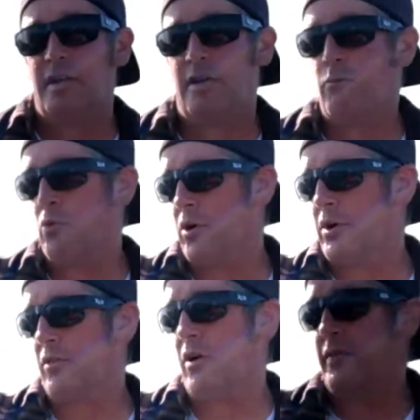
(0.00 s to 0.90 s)
and work
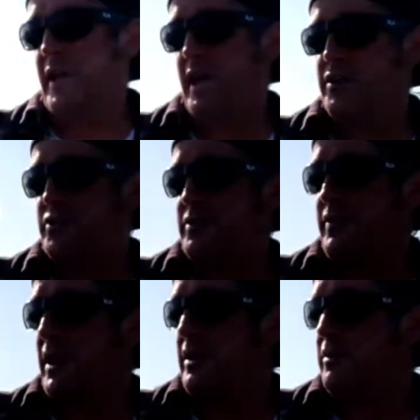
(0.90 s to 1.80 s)
along the edges of
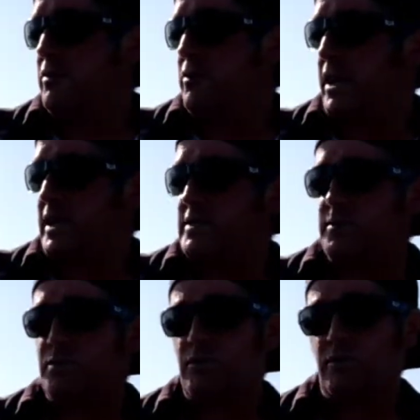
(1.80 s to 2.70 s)
that eelgrass.
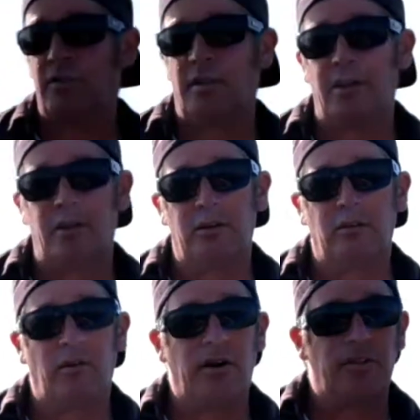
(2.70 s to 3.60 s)
Seems where like a
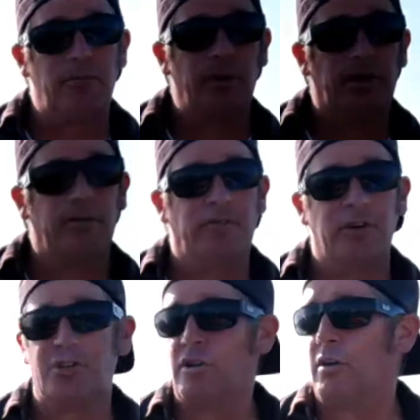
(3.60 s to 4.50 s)
lot of the bigger
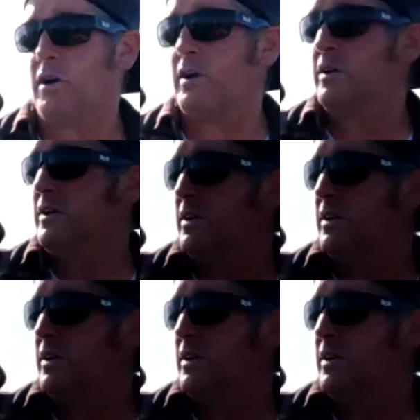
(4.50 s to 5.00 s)
fish are.